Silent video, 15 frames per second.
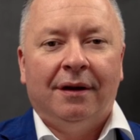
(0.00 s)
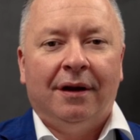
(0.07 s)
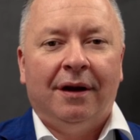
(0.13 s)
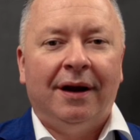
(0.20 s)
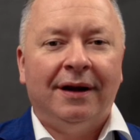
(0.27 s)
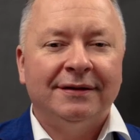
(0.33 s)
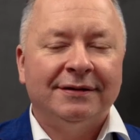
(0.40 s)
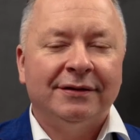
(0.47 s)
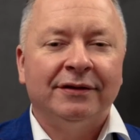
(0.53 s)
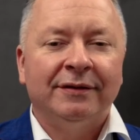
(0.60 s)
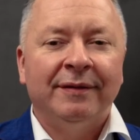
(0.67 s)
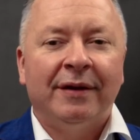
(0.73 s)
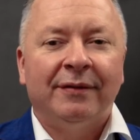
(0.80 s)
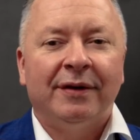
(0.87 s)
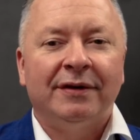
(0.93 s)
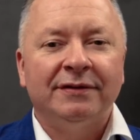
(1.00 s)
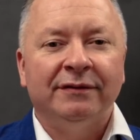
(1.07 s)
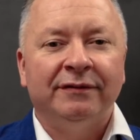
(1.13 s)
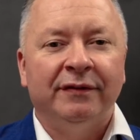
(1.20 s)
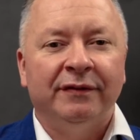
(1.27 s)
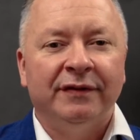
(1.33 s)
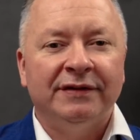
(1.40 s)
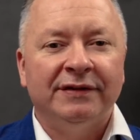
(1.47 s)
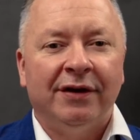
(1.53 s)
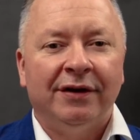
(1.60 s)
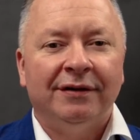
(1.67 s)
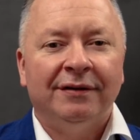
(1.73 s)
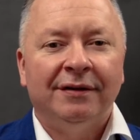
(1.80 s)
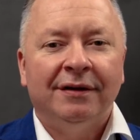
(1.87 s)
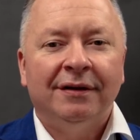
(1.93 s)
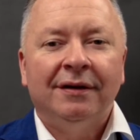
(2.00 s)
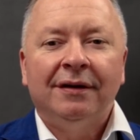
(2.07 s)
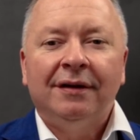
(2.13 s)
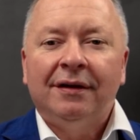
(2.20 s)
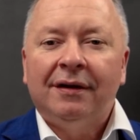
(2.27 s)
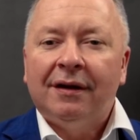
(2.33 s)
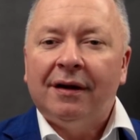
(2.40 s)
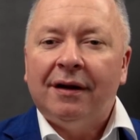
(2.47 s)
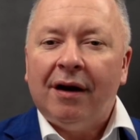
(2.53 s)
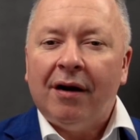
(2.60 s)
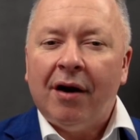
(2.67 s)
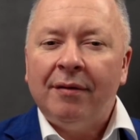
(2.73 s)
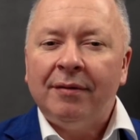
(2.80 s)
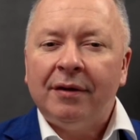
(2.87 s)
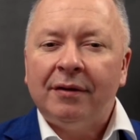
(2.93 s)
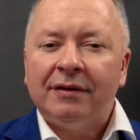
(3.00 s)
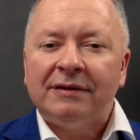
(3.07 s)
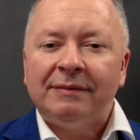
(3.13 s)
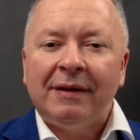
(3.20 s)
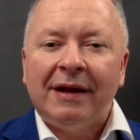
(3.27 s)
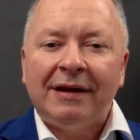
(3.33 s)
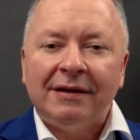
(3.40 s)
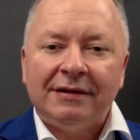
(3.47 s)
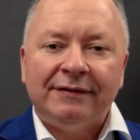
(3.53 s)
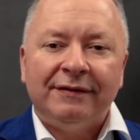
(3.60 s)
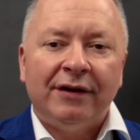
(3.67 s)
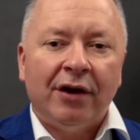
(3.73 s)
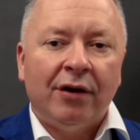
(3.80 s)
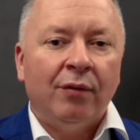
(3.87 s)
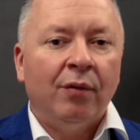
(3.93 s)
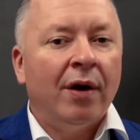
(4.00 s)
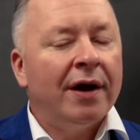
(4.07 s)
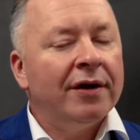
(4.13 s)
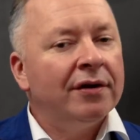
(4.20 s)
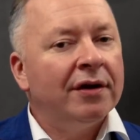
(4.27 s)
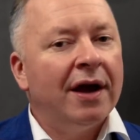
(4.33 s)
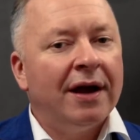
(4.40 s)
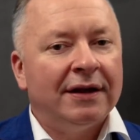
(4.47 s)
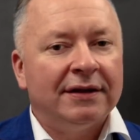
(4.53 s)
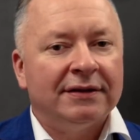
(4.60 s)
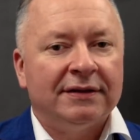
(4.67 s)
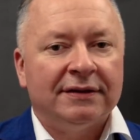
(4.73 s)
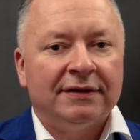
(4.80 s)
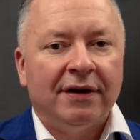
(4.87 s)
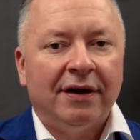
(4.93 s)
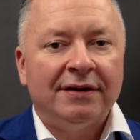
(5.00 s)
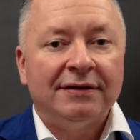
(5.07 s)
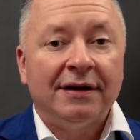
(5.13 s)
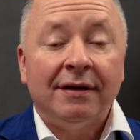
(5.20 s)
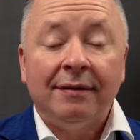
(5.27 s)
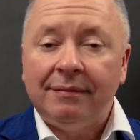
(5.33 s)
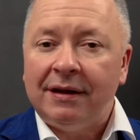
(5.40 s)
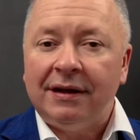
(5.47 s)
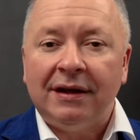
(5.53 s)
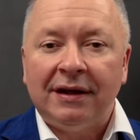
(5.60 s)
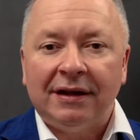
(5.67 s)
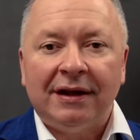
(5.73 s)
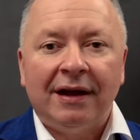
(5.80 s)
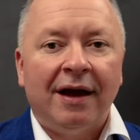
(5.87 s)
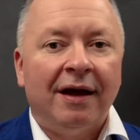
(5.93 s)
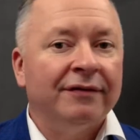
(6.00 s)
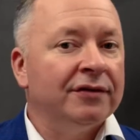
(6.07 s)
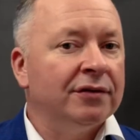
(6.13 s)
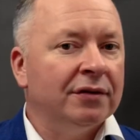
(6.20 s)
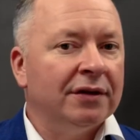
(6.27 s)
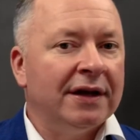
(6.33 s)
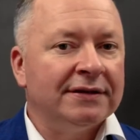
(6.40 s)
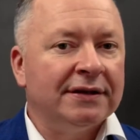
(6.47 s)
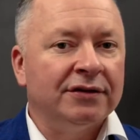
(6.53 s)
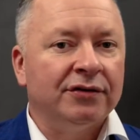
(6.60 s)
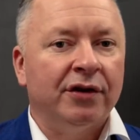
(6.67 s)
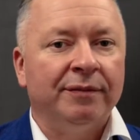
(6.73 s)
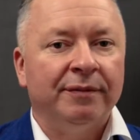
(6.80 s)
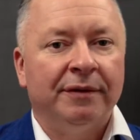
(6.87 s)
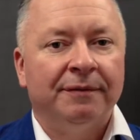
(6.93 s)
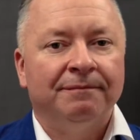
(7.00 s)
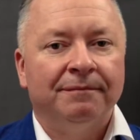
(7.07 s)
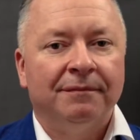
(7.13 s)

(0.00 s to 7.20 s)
Hi, it's Dr. Matt Russell from Vizon. I'm going to explain in this video why you can't exercise immediately after your LASIK treatment.